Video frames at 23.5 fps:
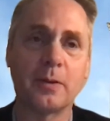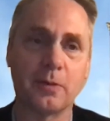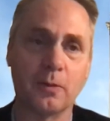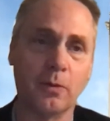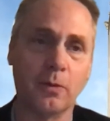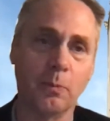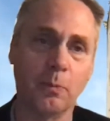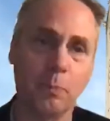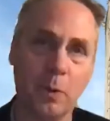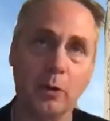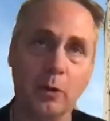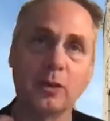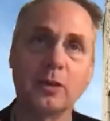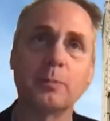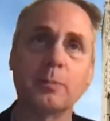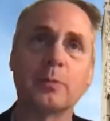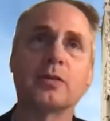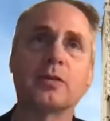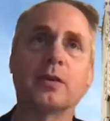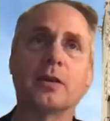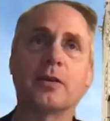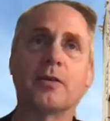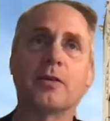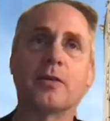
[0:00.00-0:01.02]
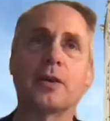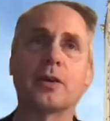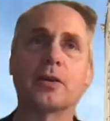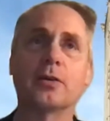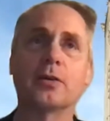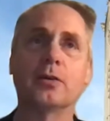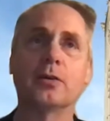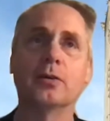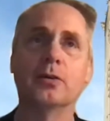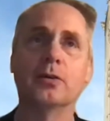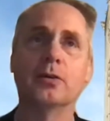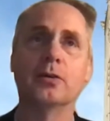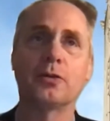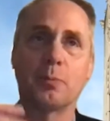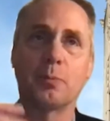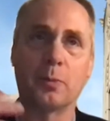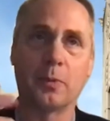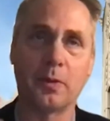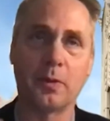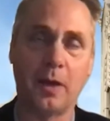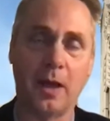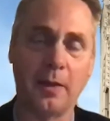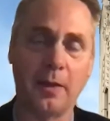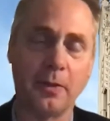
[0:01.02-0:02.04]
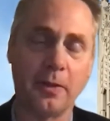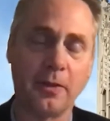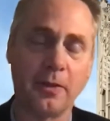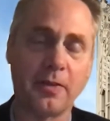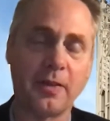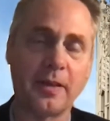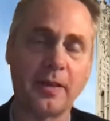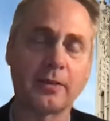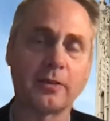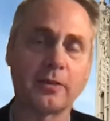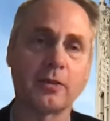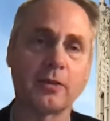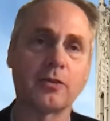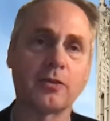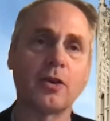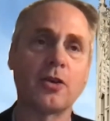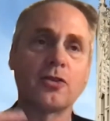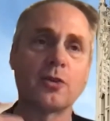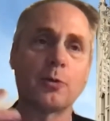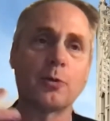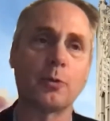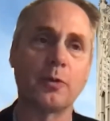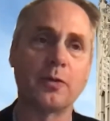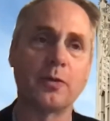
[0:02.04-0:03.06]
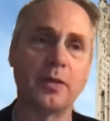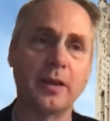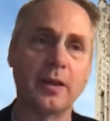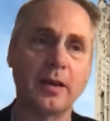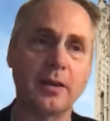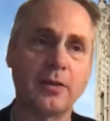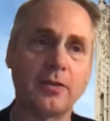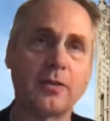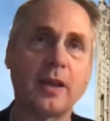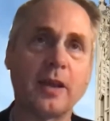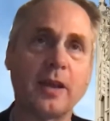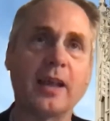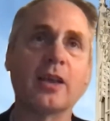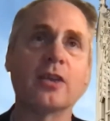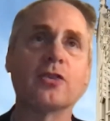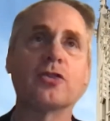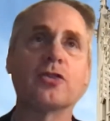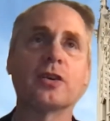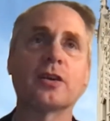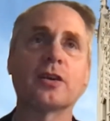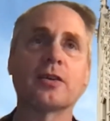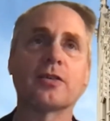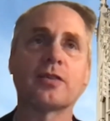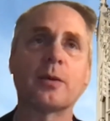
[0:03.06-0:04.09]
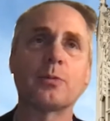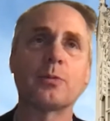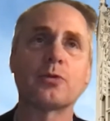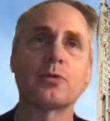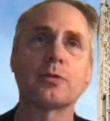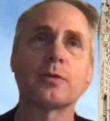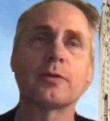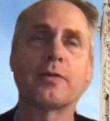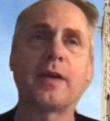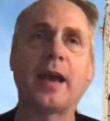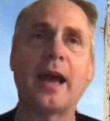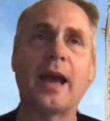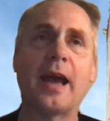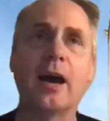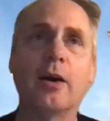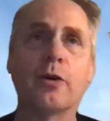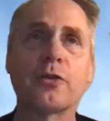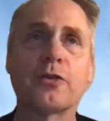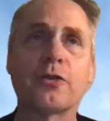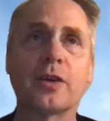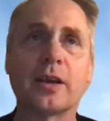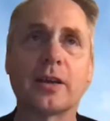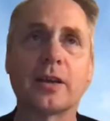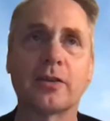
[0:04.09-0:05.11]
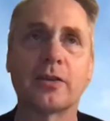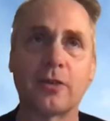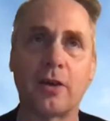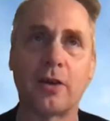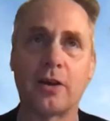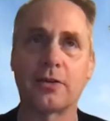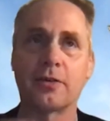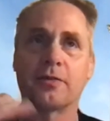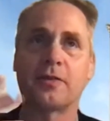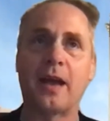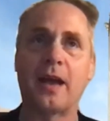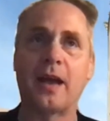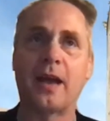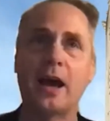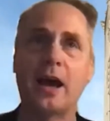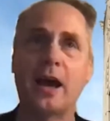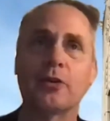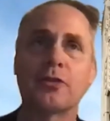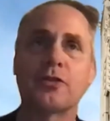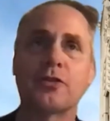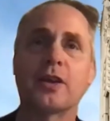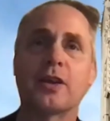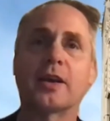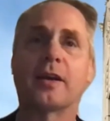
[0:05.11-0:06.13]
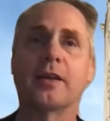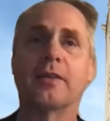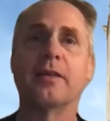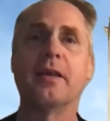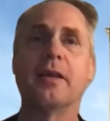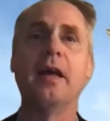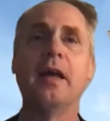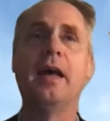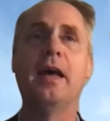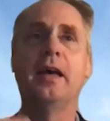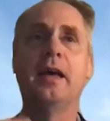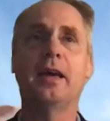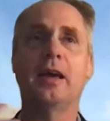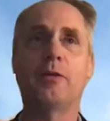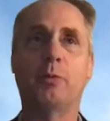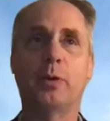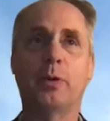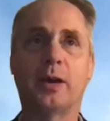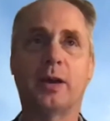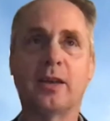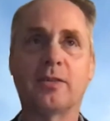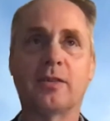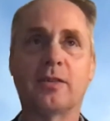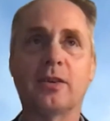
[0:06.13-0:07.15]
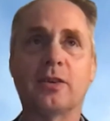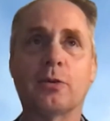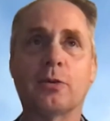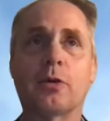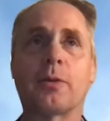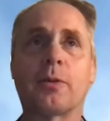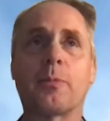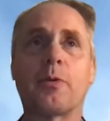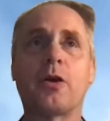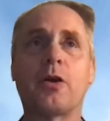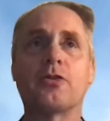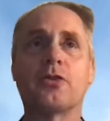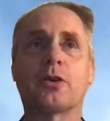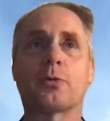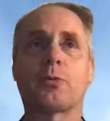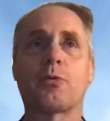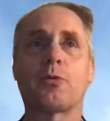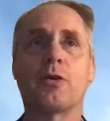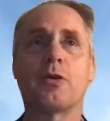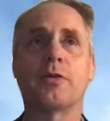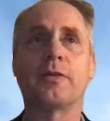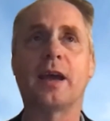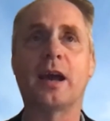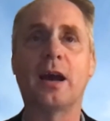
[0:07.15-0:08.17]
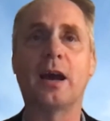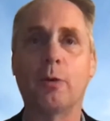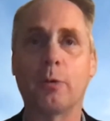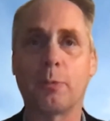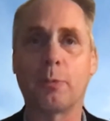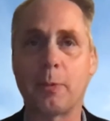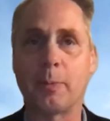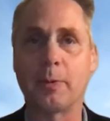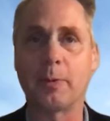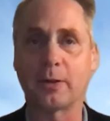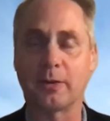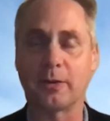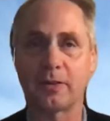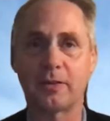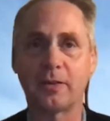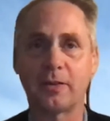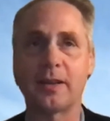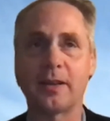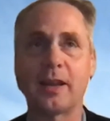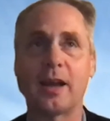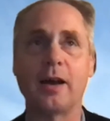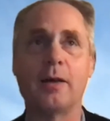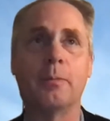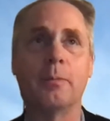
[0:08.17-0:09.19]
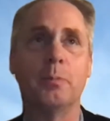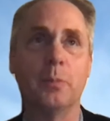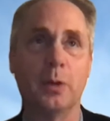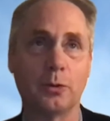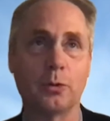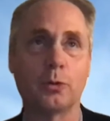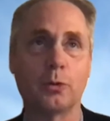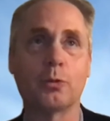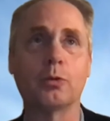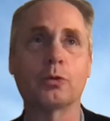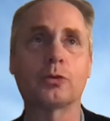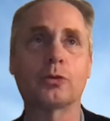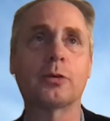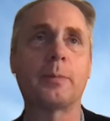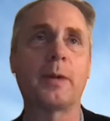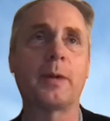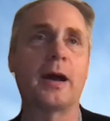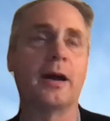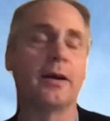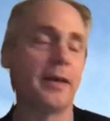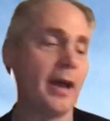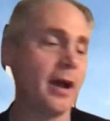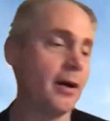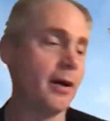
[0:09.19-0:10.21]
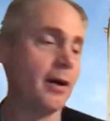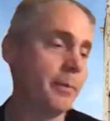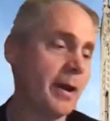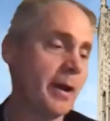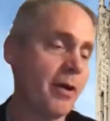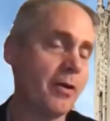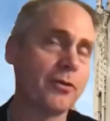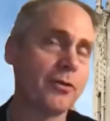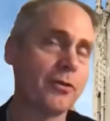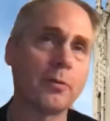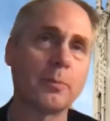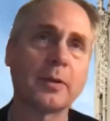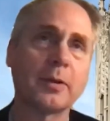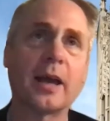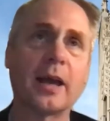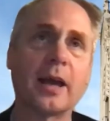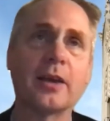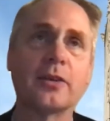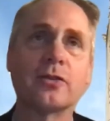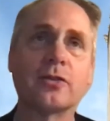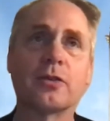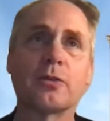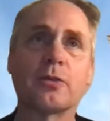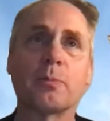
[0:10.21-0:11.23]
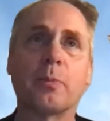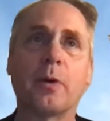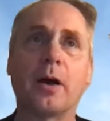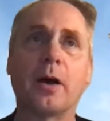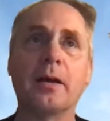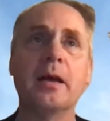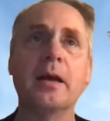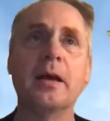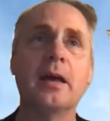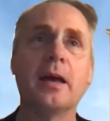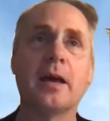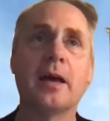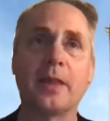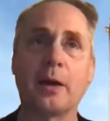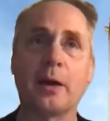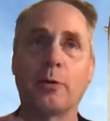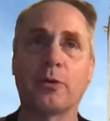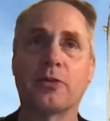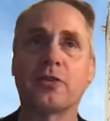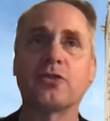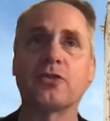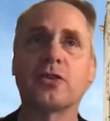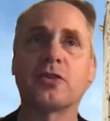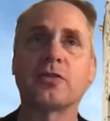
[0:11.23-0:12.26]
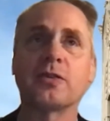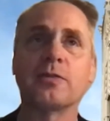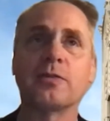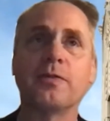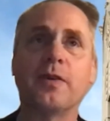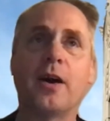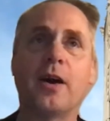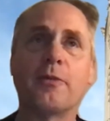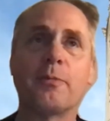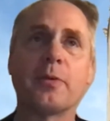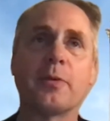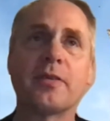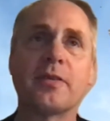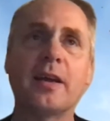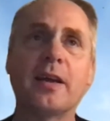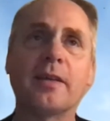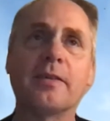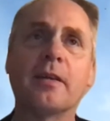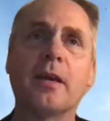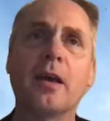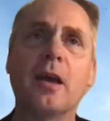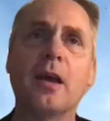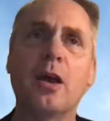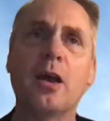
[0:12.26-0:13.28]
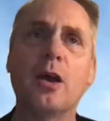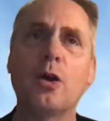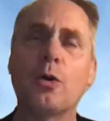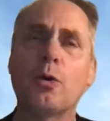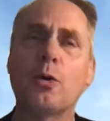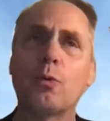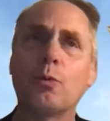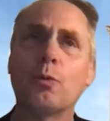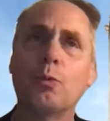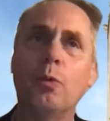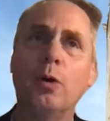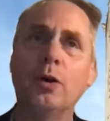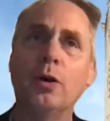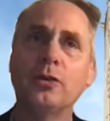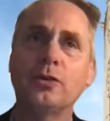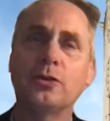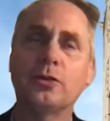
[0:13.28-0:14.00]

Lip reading: building materials and the things associated with this, energy consumption of housing, size of housing, and if we continue on the project we're on now, we're probably going to exceed and you talked about our Paris obligations and they were suggesting 5%. What's your